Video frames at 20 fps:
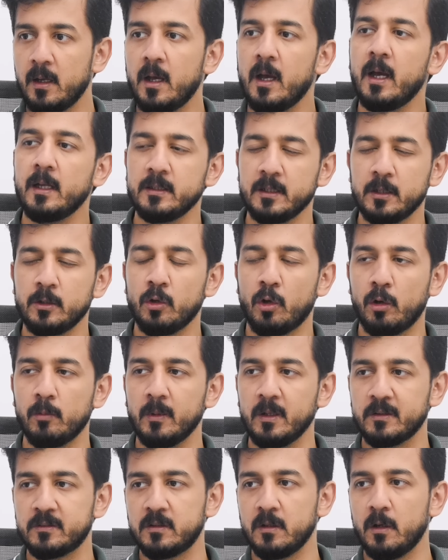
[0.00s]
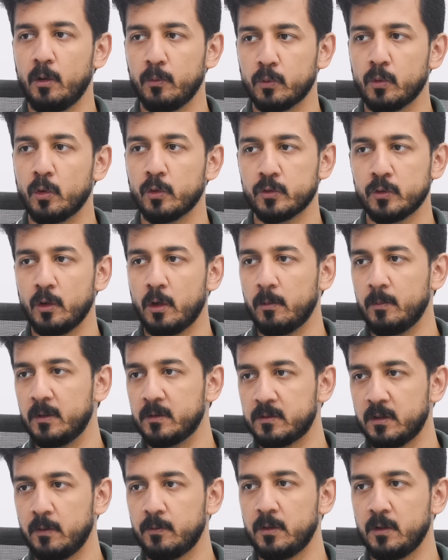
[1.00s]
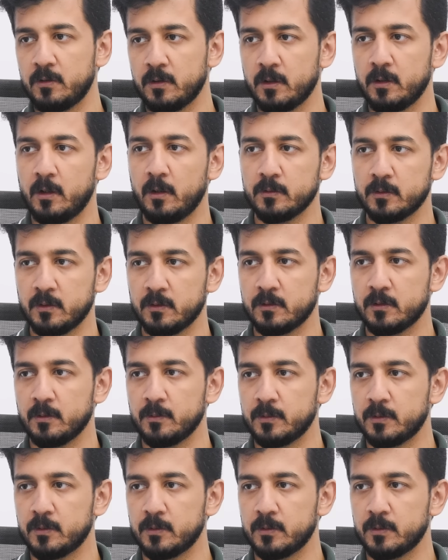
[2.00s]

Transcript: And then normal safety shutdown systems.